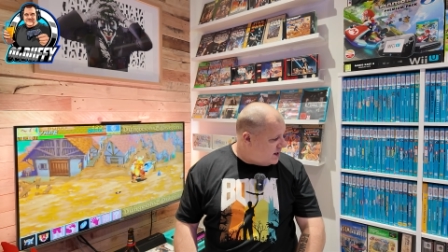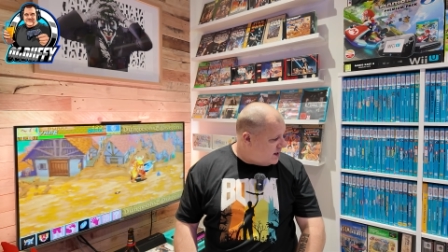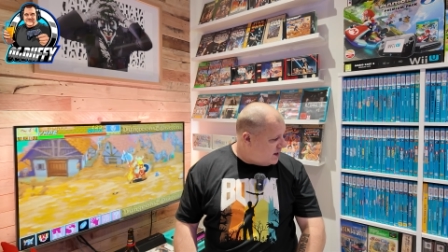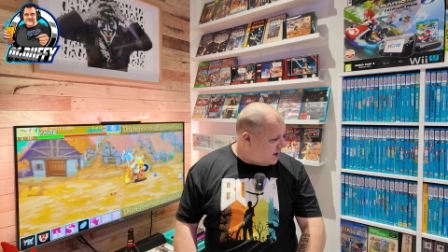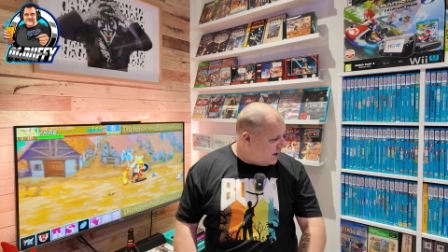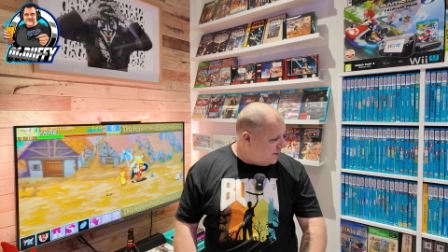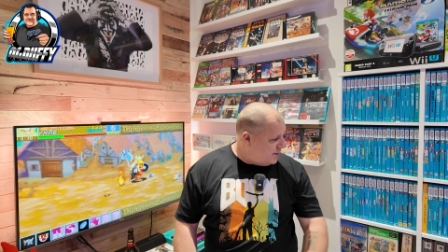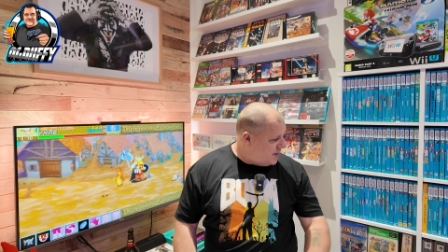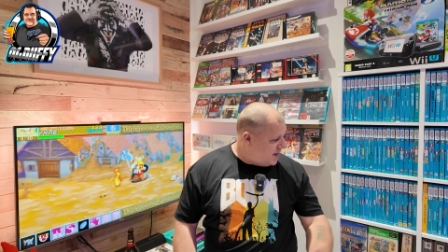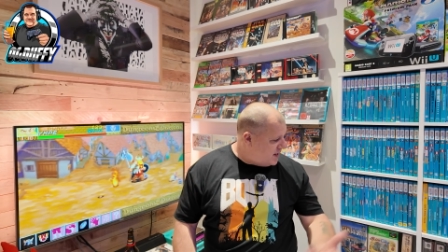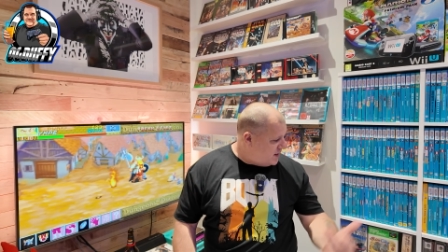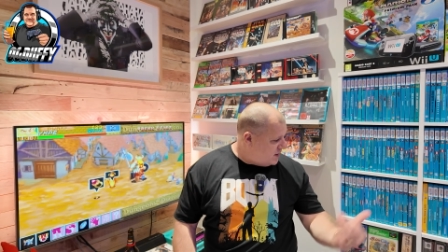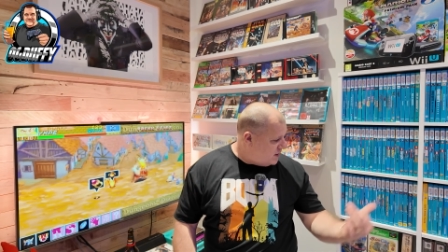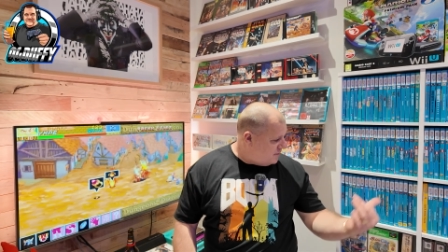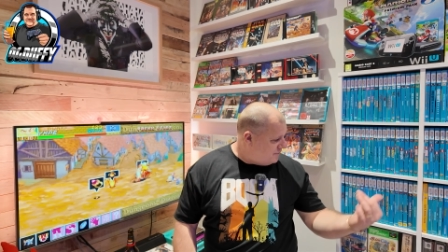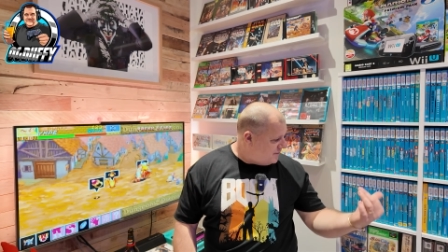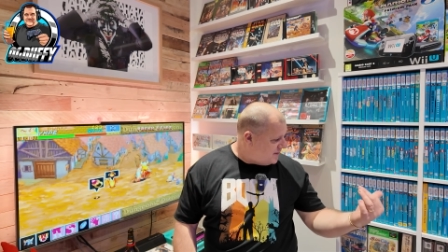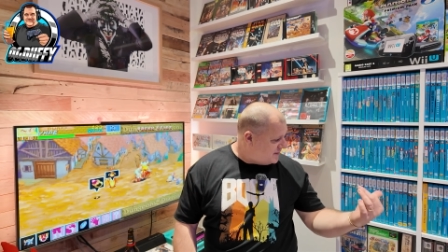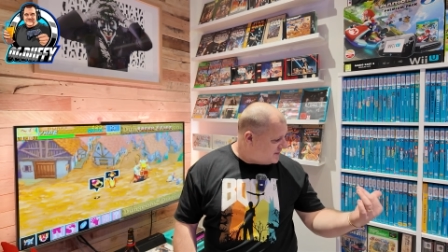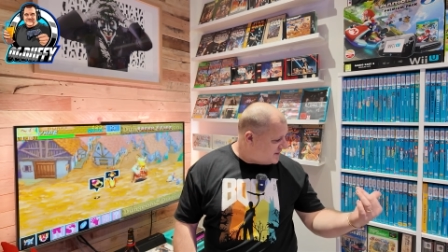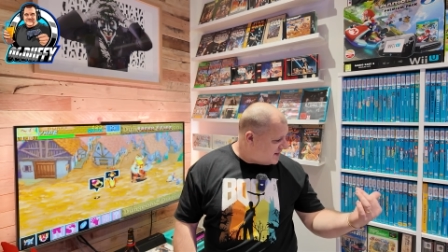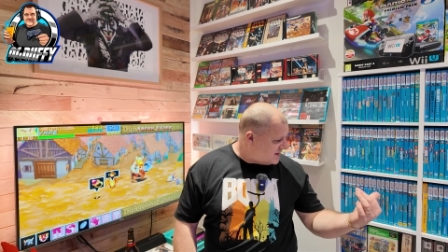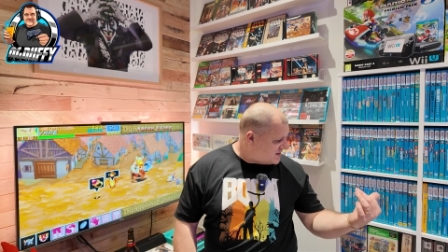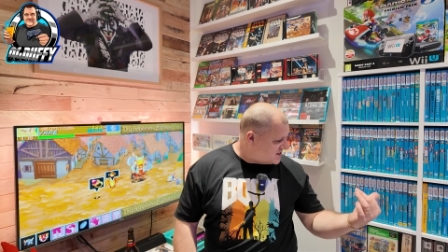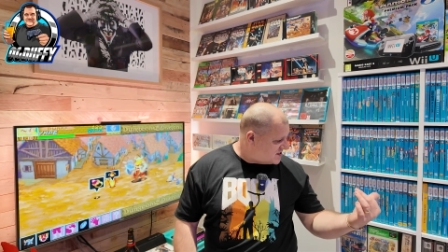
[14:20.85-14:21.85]
I mean, I've
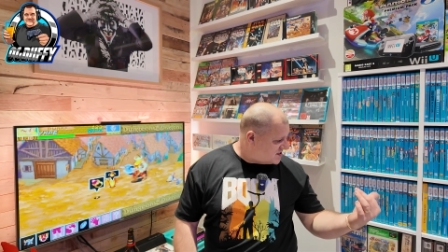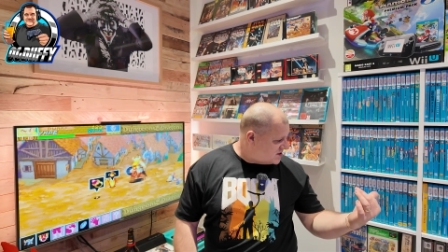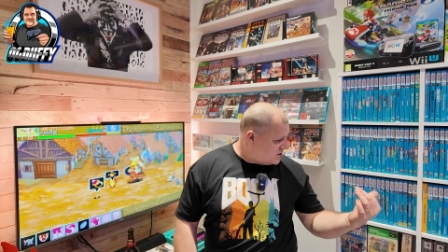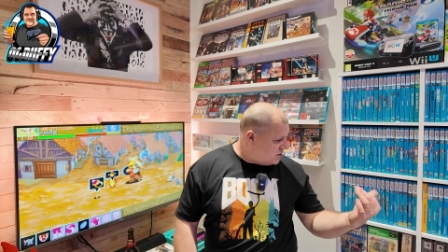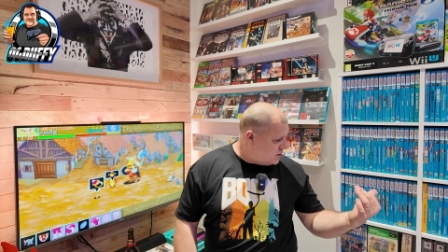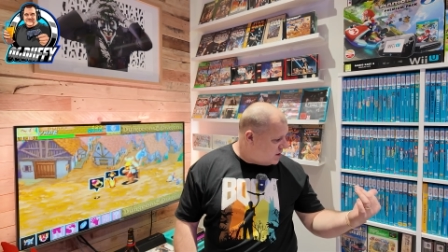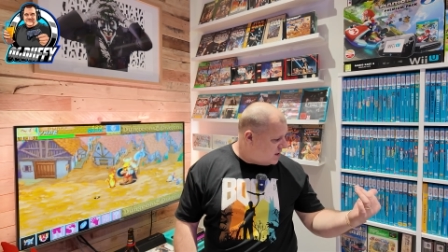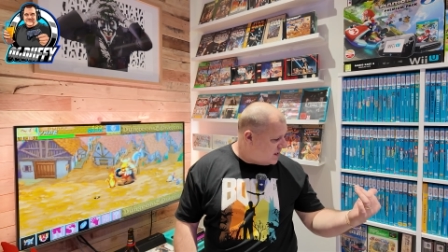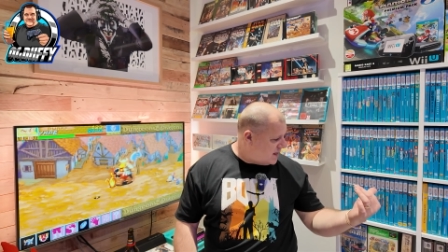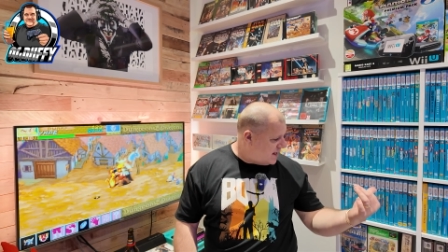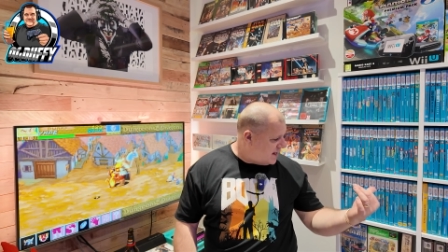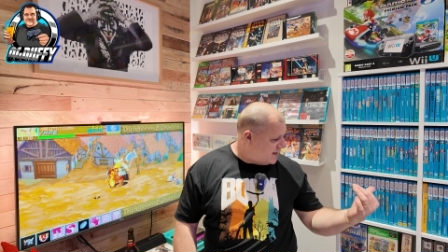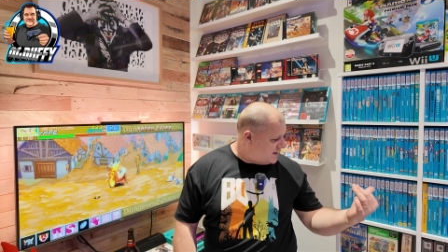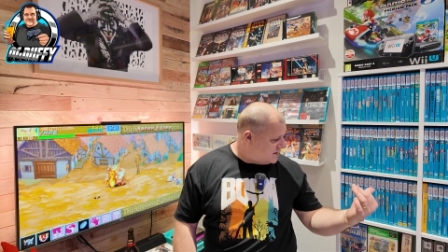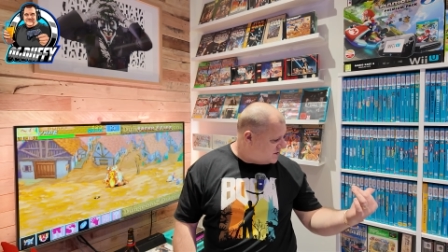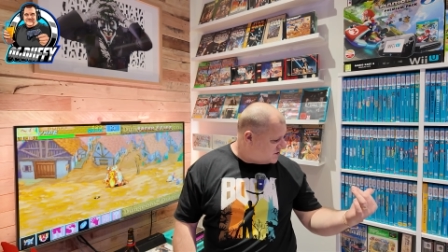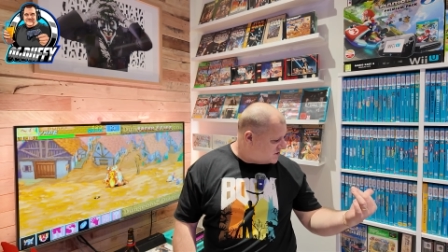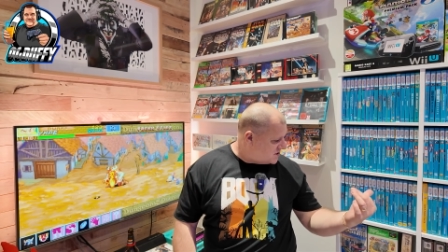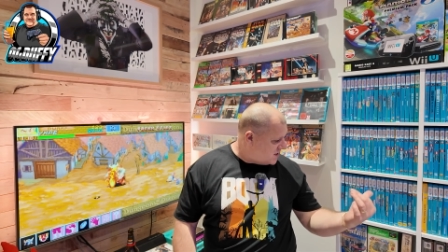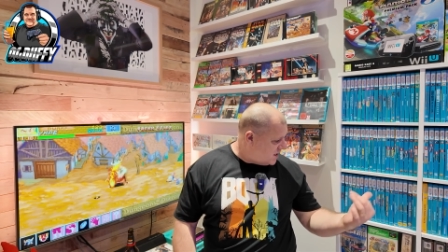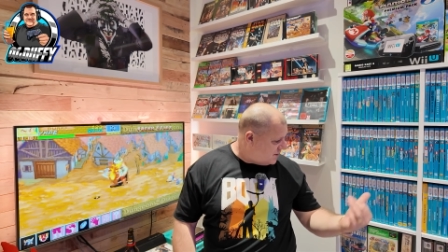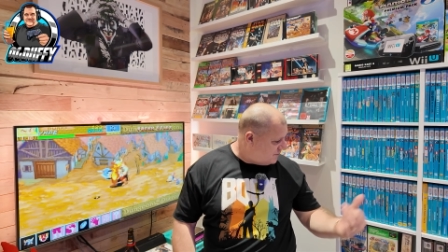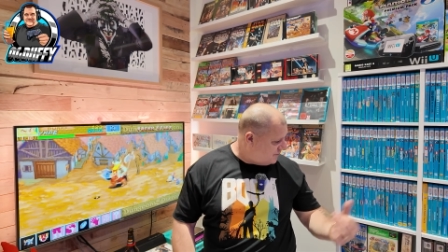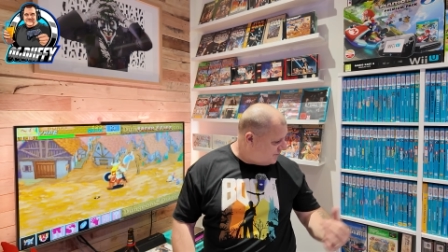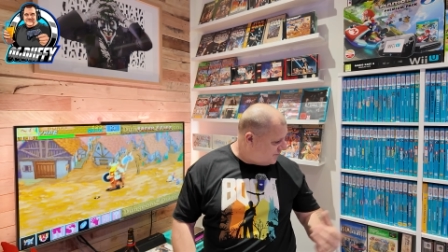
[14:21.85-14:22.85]
had that Skylanders
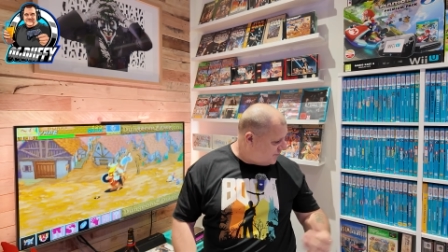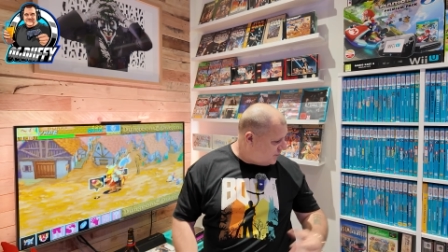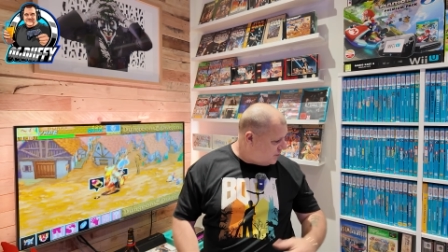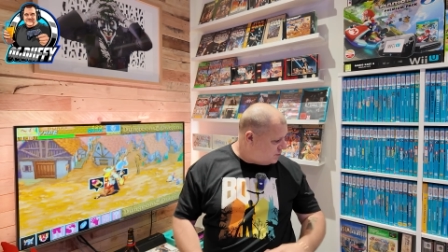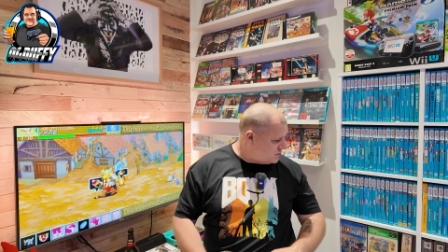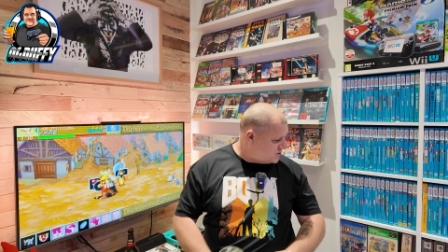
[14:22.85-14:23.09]
come through.